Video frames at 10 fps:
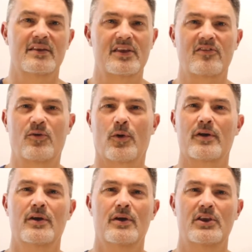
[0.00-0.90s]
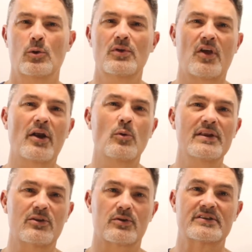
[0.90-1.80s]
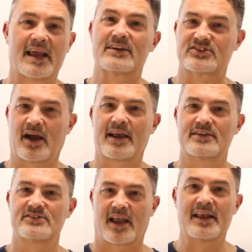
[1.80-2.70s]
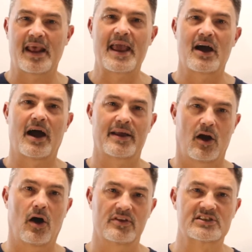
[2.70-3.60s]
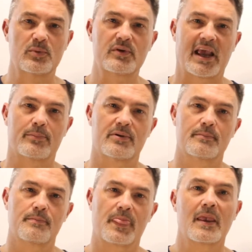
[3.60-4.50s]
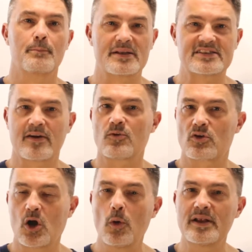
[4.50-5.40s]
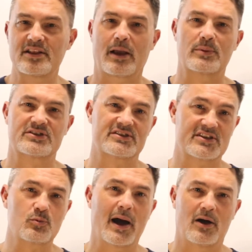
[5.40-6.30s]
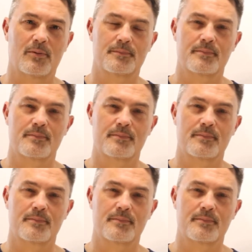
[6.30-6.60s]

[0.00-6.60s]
Therefore, you will not only learn data science and AI on this bootcamp, but several coding languages as well.